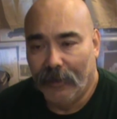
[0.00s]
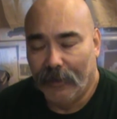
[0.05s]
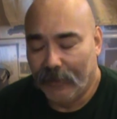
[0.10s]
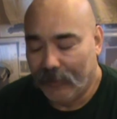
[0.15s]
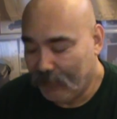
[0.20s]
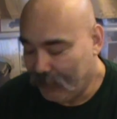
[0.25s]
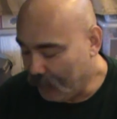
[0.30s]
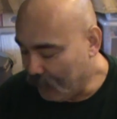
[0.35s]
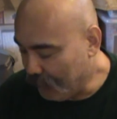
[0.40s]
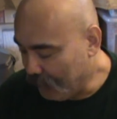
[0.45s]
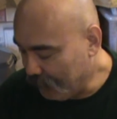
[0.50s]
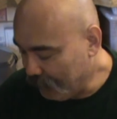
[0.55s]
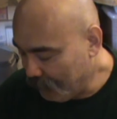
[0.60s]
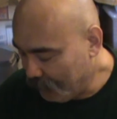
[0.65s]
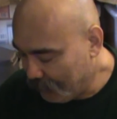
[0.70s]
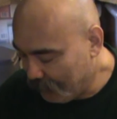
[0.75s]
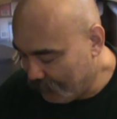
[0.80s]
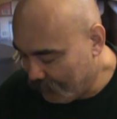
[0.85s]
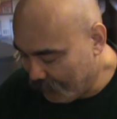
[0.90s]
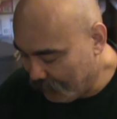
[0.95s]
Then
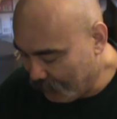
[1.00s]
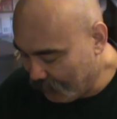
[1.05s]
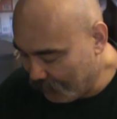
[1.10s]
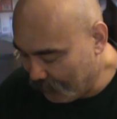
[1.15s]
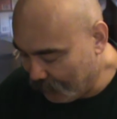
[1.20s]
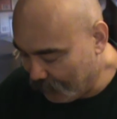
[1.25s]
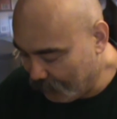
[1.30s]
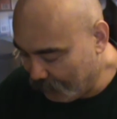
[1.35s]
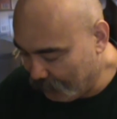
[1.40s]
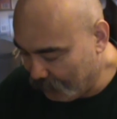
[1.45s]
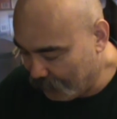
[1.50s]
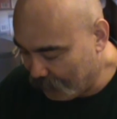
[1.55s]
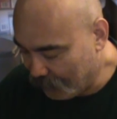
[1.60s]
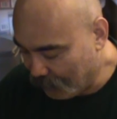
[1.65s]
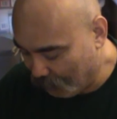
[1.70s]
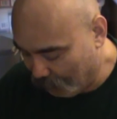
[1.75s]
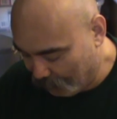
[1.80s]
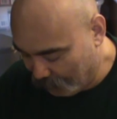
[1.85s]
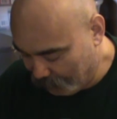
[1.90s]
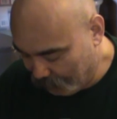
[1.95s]

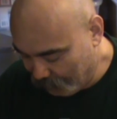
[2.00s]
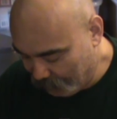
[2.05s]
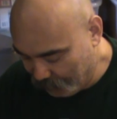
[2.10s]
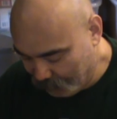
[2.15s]
they were,